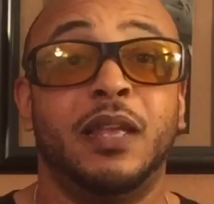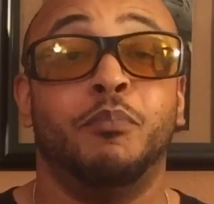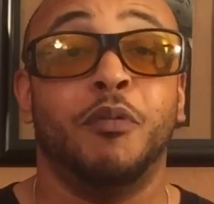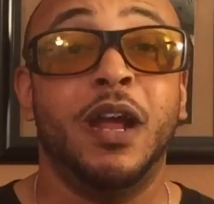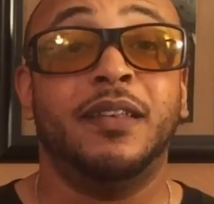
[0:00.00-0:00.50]

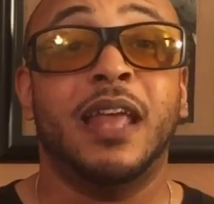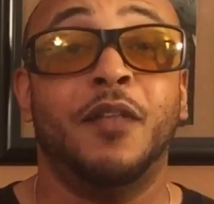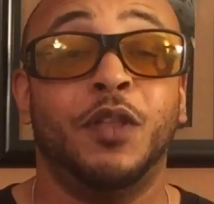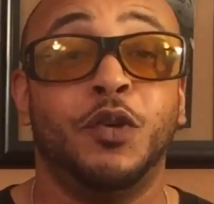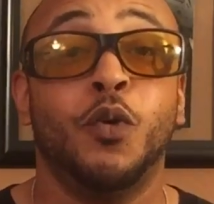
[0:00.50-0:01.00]
break down
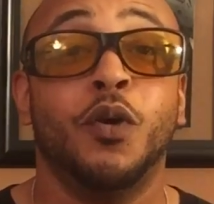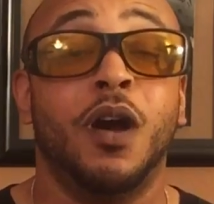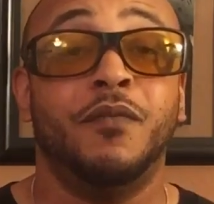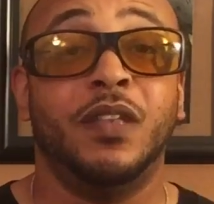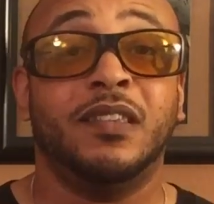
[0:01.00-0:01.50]
the door
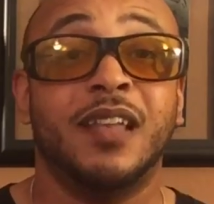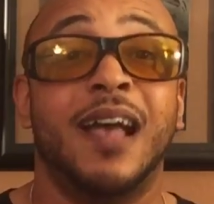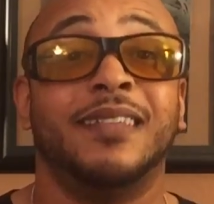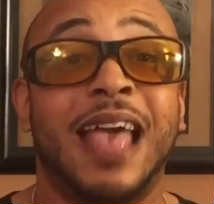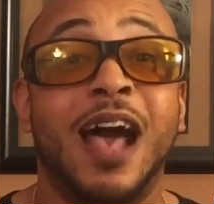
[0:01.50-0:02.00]
of this
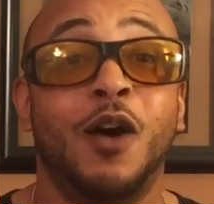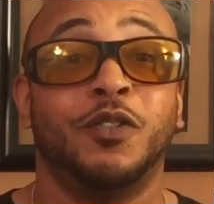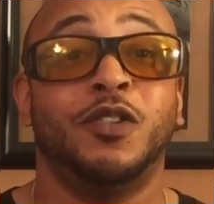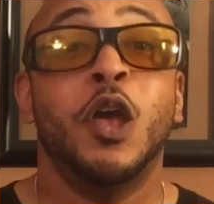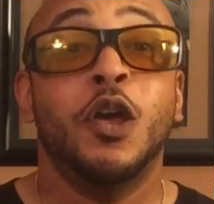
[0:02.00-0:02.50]
guy's
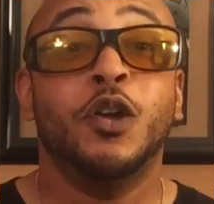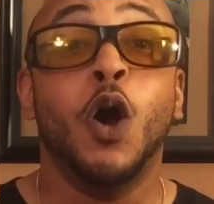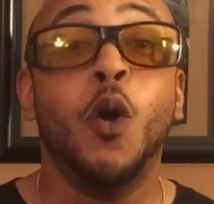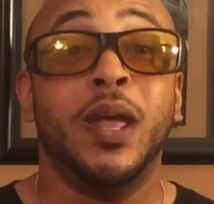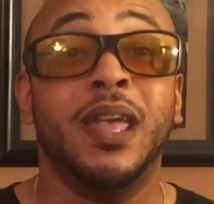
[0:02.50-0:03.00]
house,
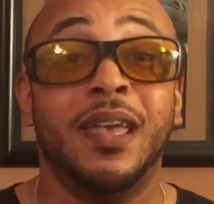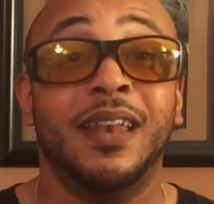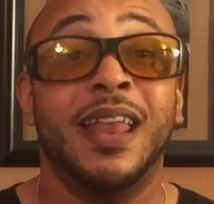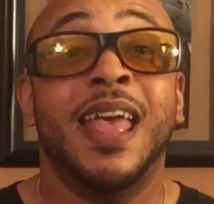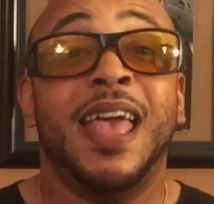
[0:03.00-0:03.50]
go
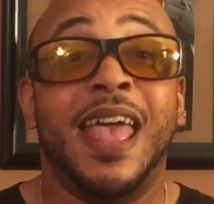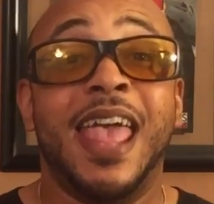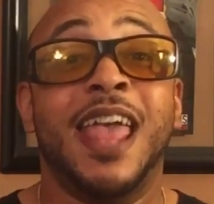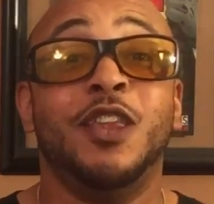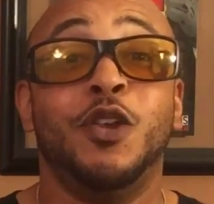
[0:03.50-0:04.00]
in
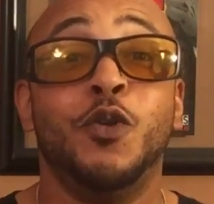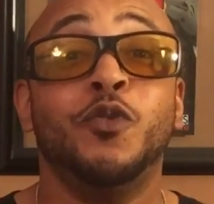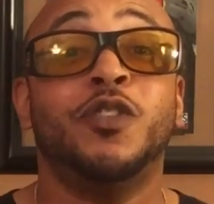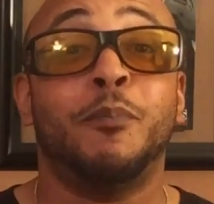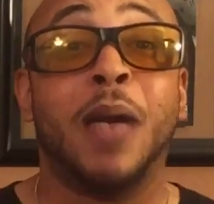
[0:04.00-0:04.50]
and
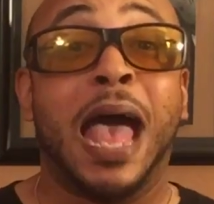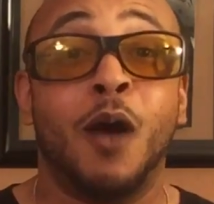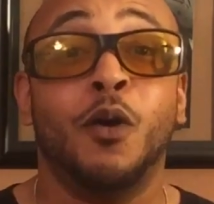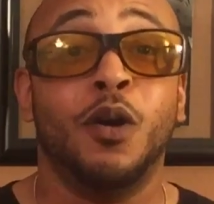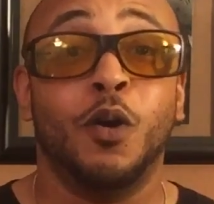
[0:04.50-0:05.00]
use the
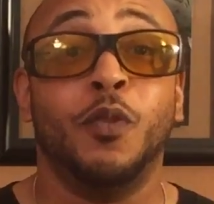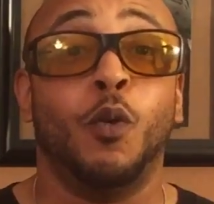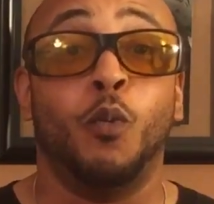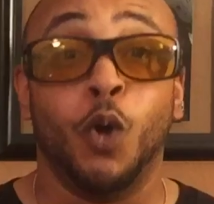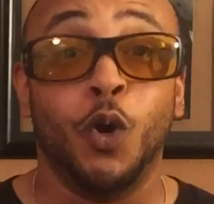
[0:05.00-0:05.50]
power or the
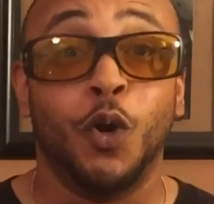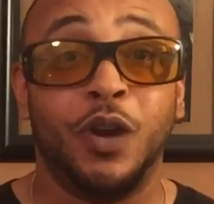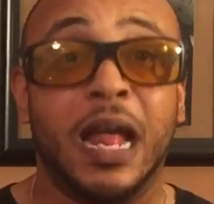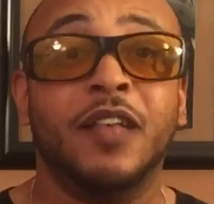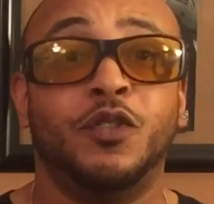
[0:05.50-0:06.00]

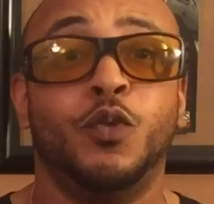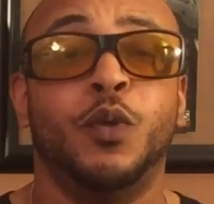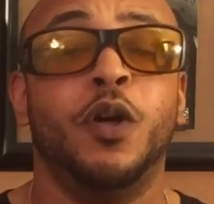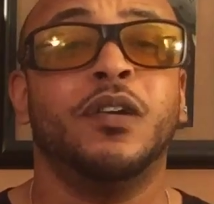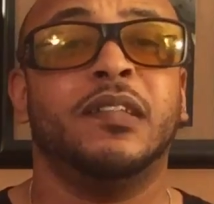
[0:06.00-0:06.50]
word, as you
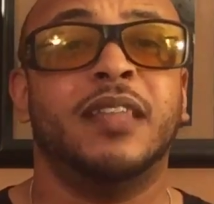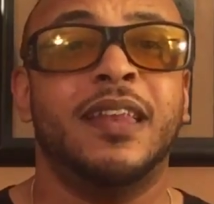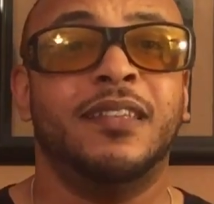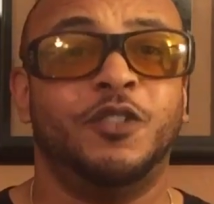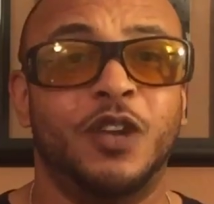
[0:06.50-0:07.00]
will, because that
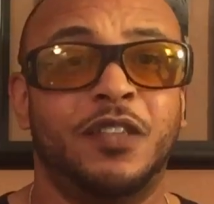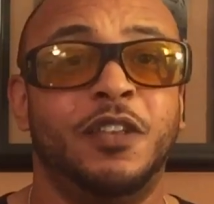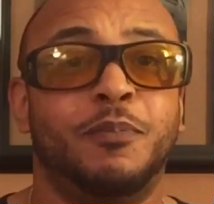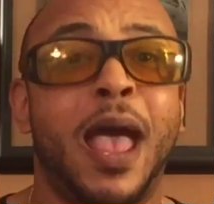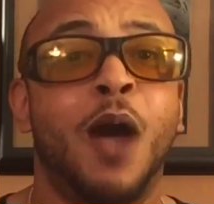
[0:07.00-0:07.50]
is
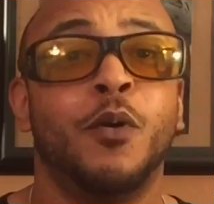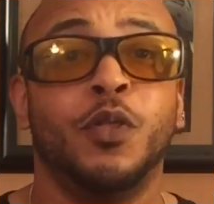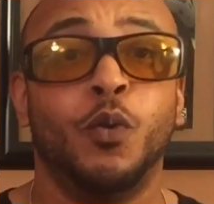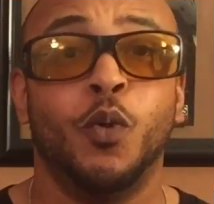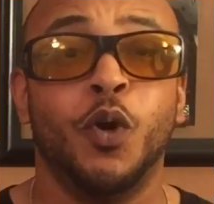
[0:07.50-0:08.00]
Jesse's power,
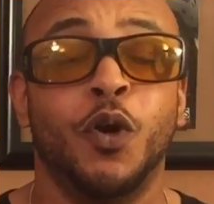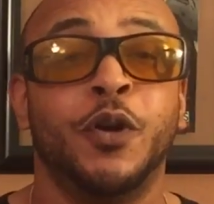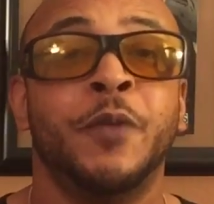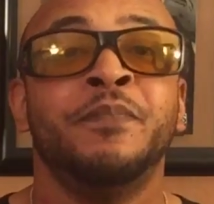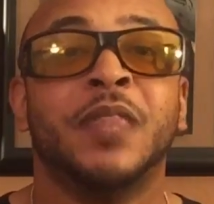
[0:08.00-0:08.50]
the word,
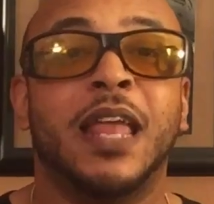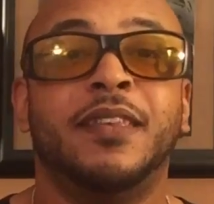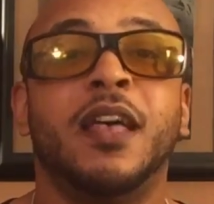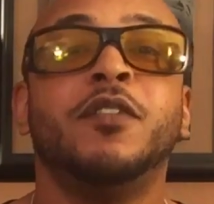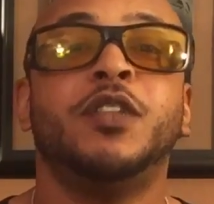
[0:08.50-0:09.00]
and
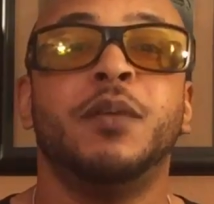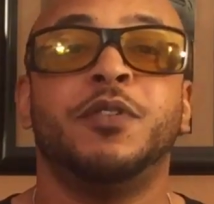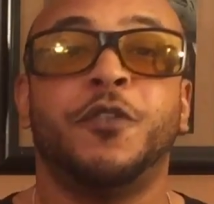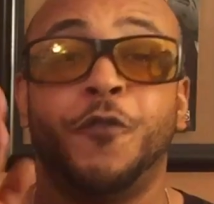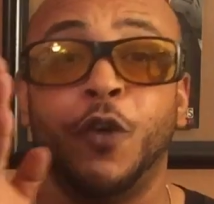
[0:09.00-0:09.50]
tells him to
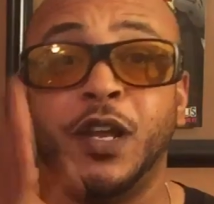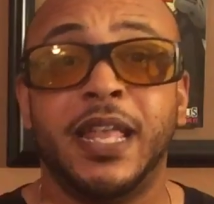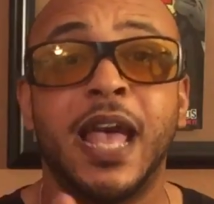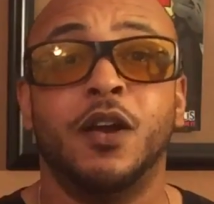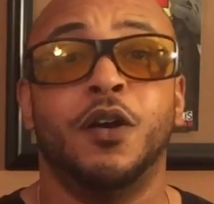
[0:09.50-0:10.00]

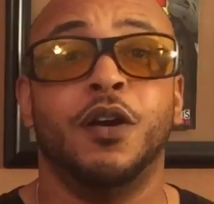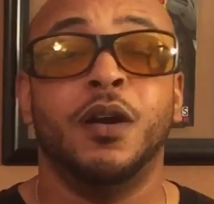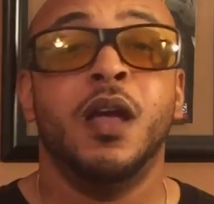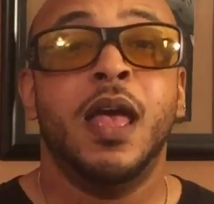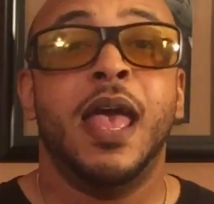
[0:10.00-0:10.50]
forget her
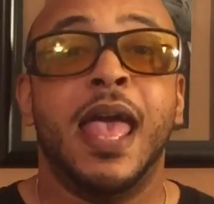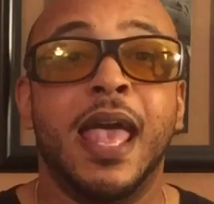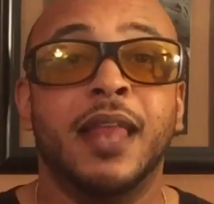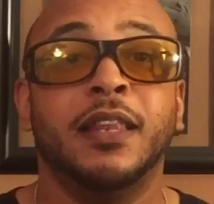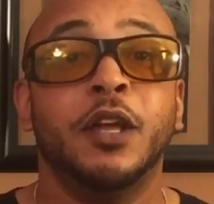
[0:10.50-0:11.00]

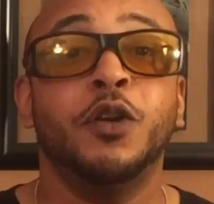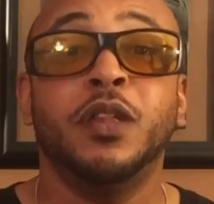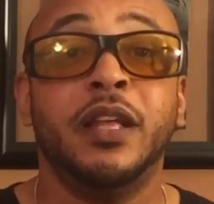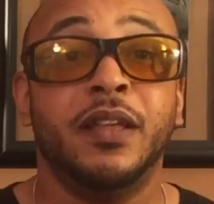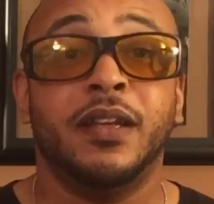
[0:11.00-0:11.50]
and
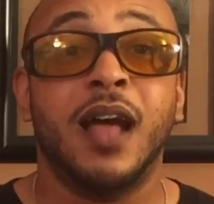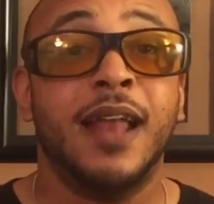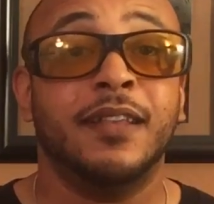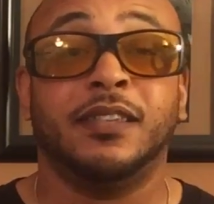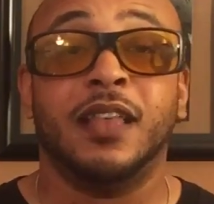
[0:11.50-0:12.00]
literally the guy
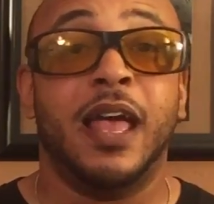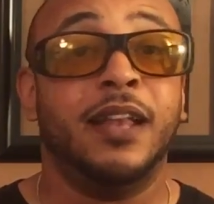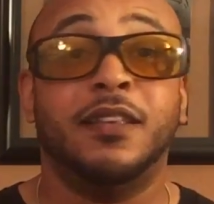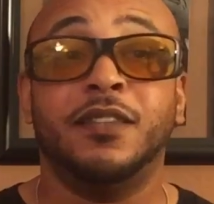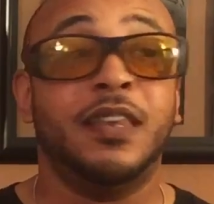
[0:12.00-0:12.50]
just like
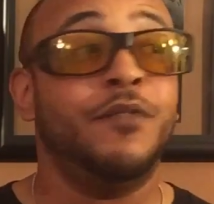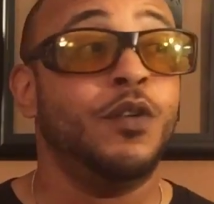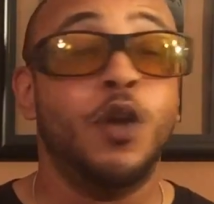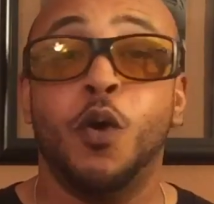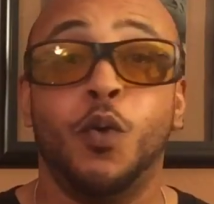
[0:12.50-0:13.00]
doesn't even
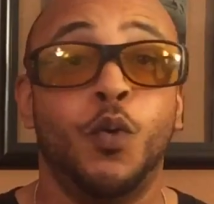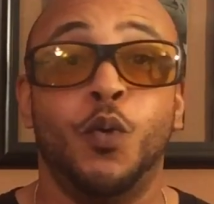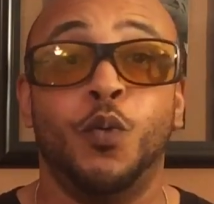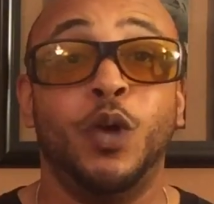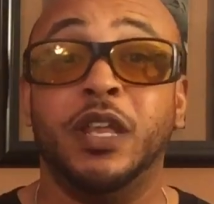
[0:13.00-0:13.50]
know
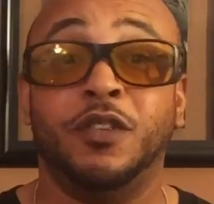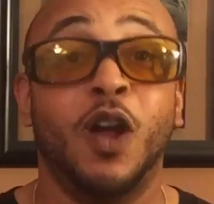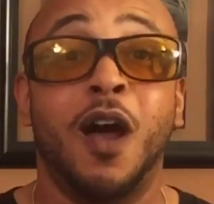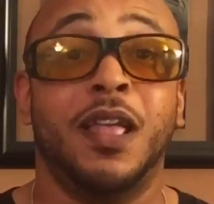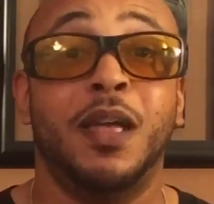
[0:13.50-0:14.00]
who he's
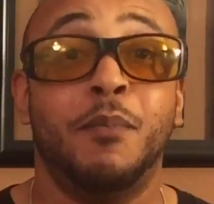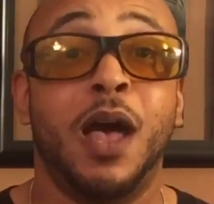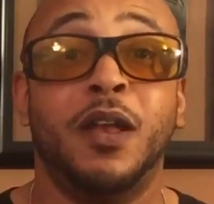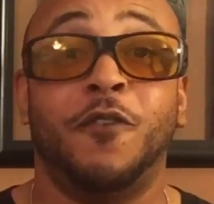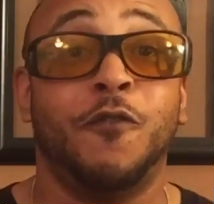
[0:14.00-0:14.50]
talking
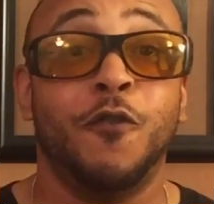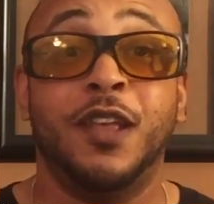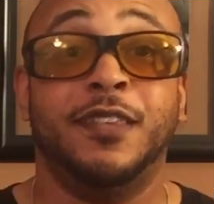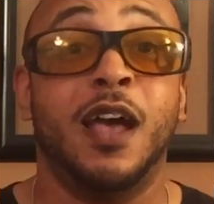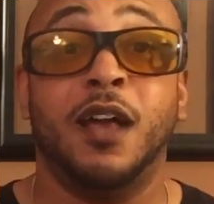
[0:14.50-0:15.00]
about. He
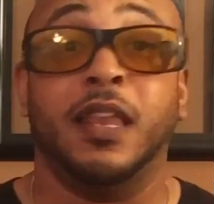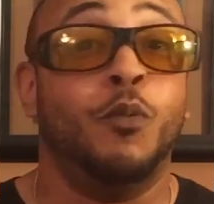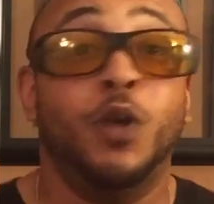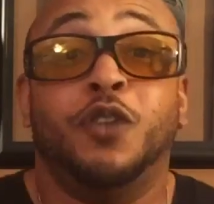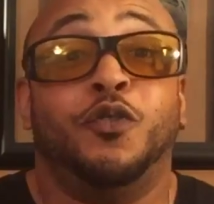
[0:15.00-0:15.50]
freaks out, like,
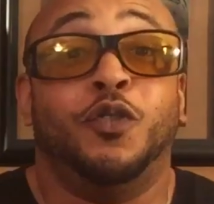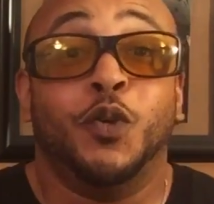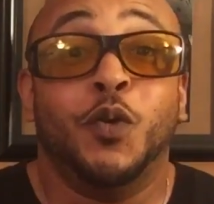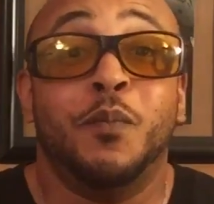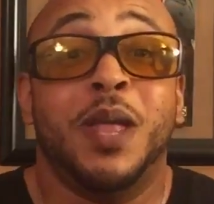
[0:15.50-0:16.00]
what did you
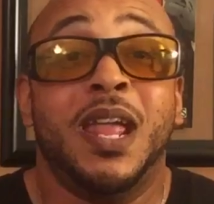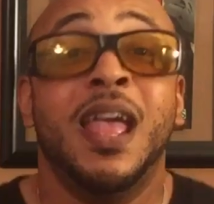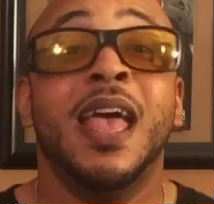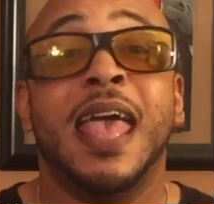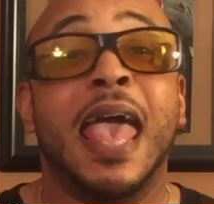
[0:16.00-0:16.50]
do to me?
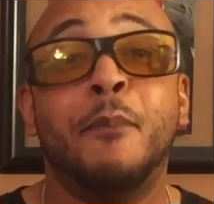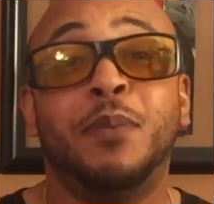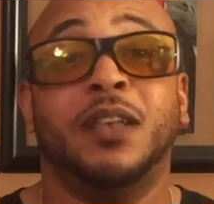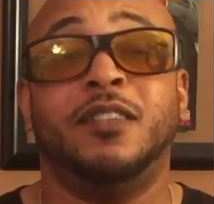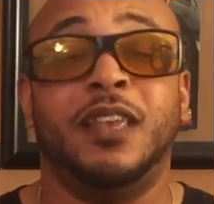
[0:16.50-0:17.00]

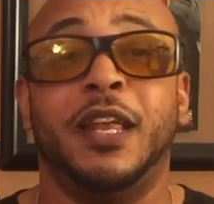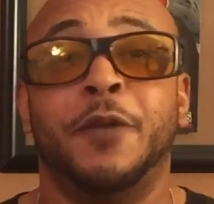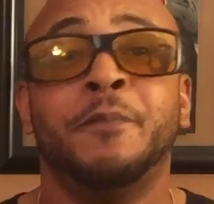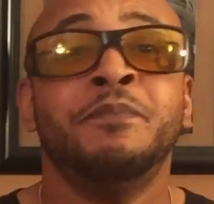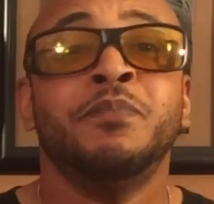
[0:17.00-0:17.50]
Epic scene.
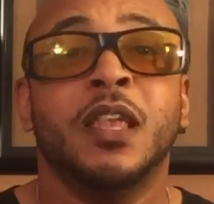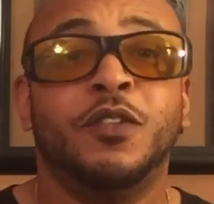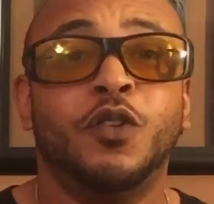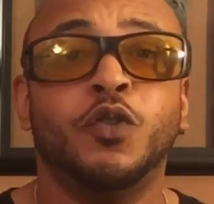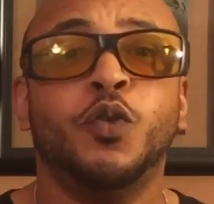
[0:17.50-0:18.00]

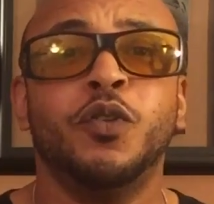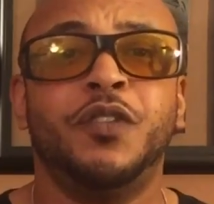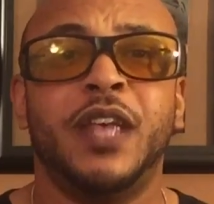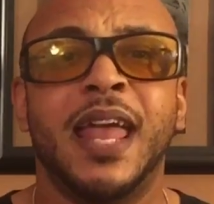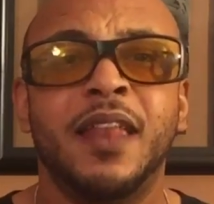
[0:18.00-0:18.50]
So towards
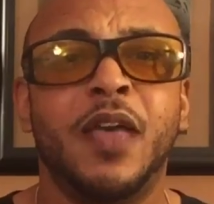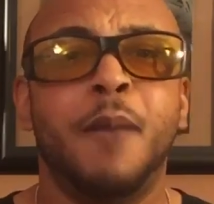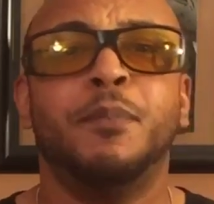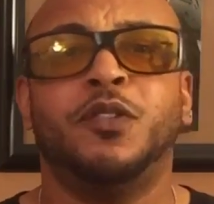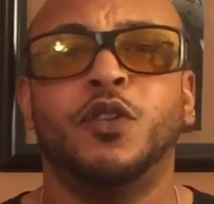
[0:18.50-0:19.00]
the end of the
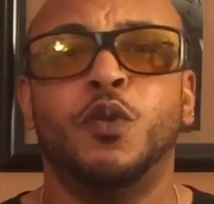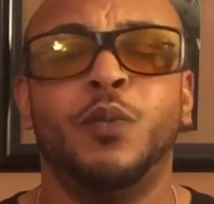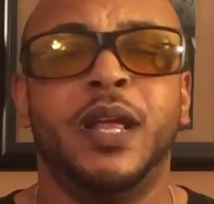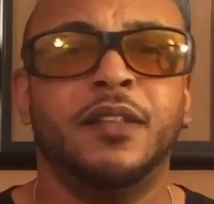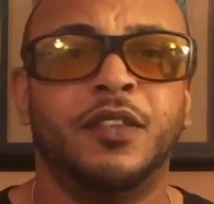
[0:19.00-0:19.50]
episode, we
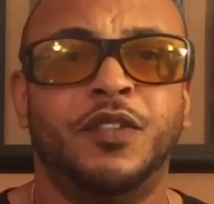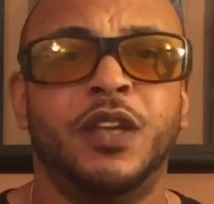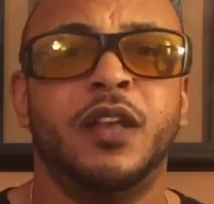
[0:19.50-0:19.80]
get to see